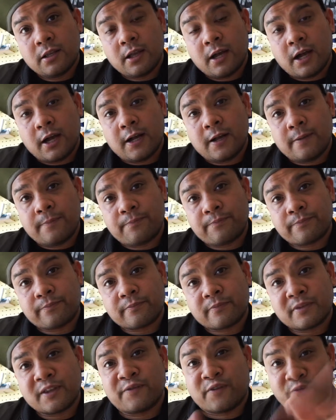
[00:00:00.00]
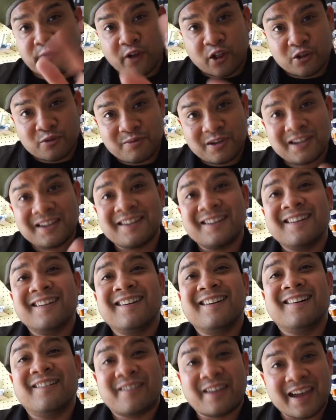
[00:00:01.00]
um, if you're following me
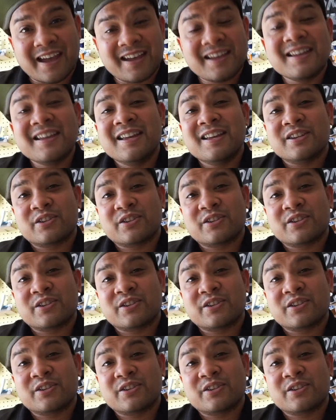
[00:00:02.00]
okay